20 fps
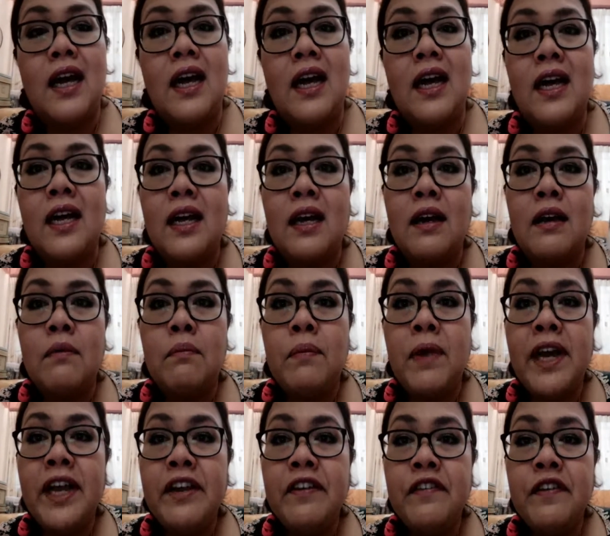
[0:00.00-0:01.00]

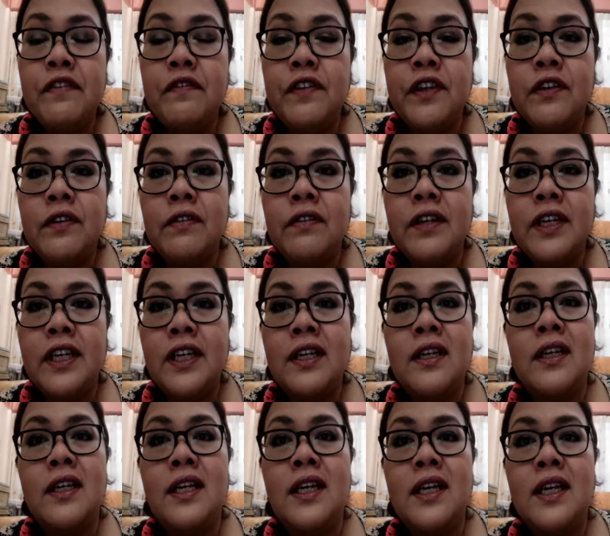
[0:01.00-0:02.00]
my review
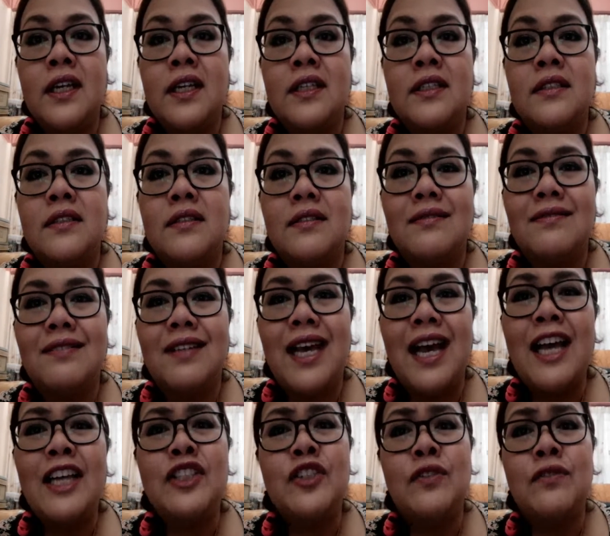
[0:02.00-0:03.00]
here is
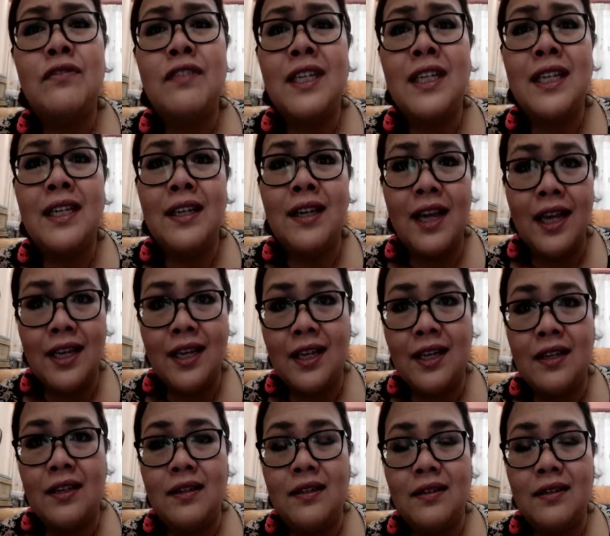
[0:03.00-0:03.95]
I don't really like it.